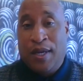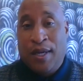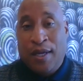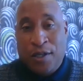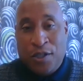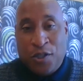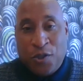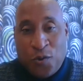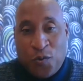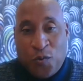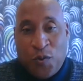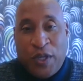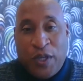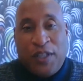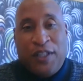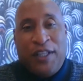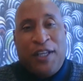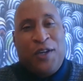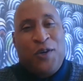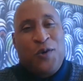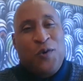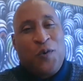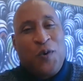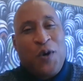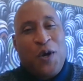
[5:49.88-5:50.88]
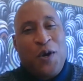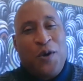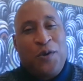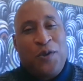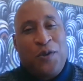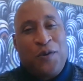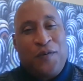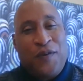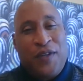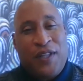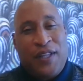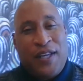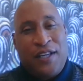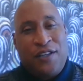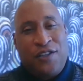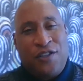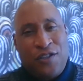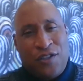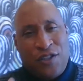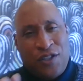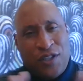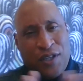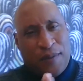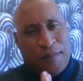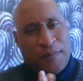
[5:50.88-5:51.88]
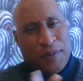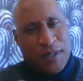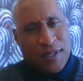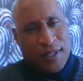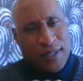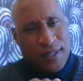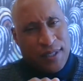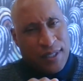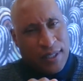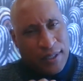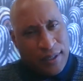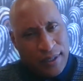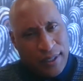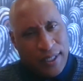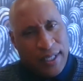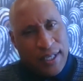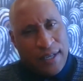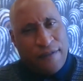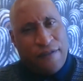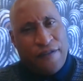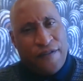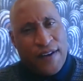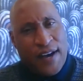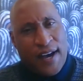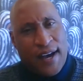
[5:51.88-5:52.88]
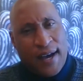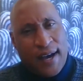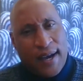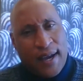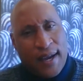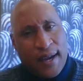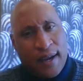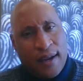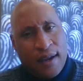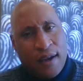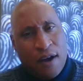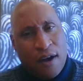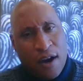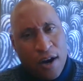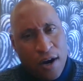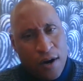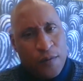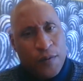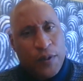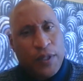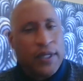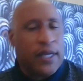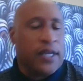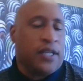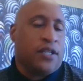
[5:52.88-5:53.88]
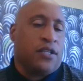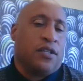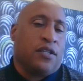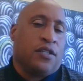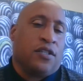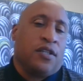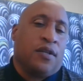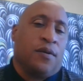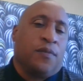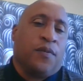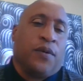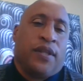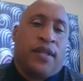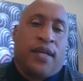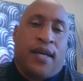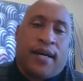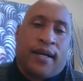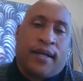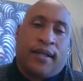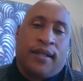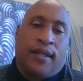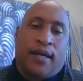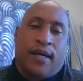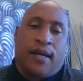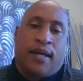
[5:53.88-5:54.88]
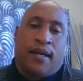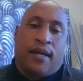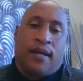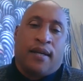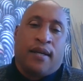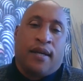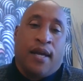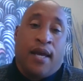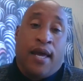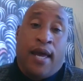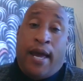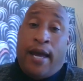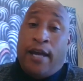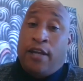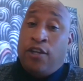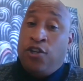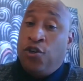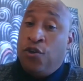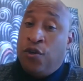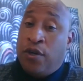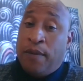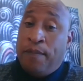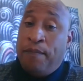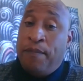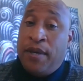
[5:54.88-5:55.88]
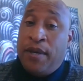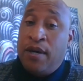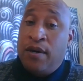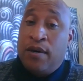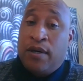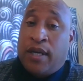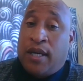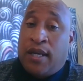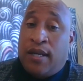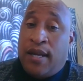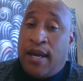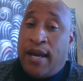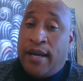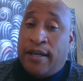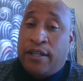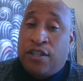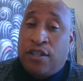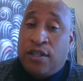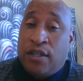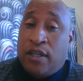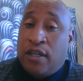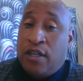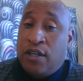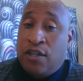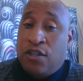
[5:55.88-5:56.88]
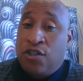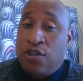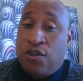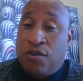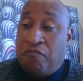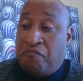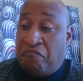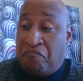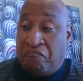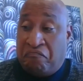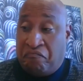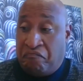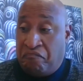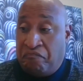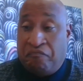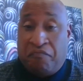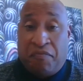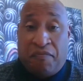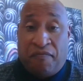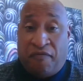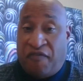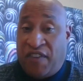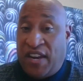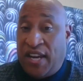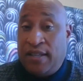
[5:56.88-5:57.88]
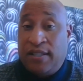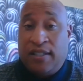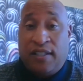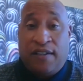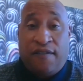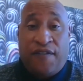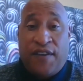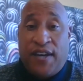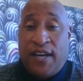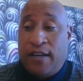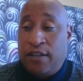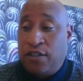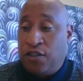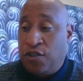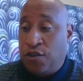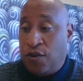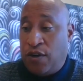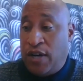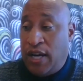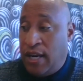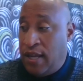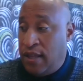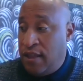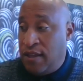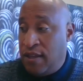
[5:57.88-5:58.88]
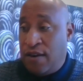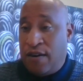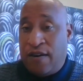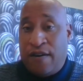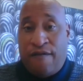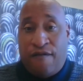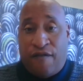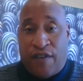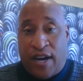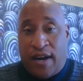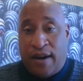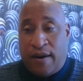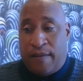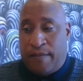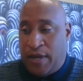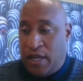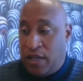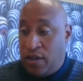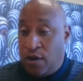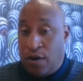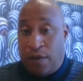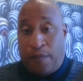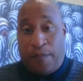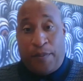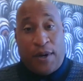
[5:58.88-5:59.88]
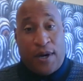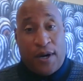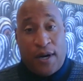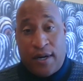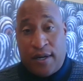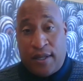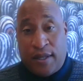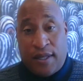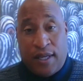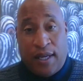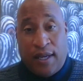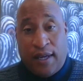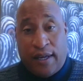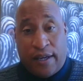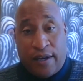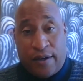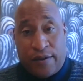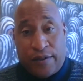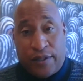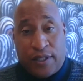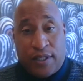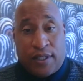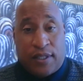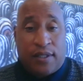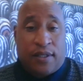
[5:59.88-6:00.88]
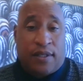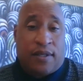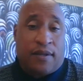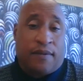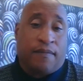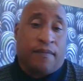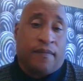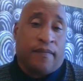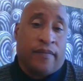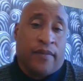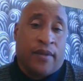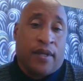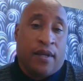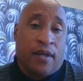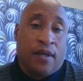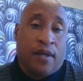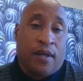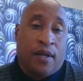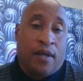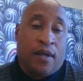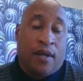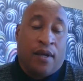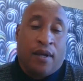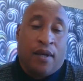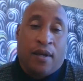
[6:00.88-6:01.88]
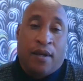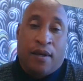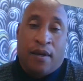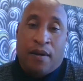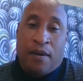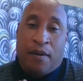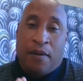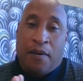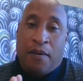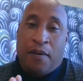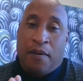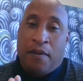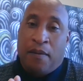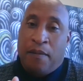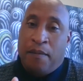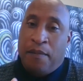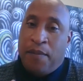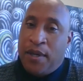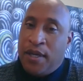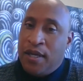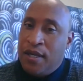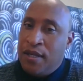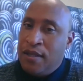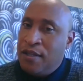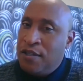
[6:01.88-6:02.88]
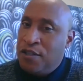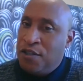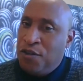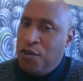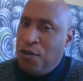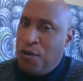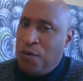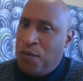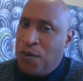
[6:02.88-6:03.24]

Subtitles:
to really grow the relationship, to solidify our relationship with that client. And you can build connection because you're face-to-face, you're in their environment, you're part of the ecosystem. But in this new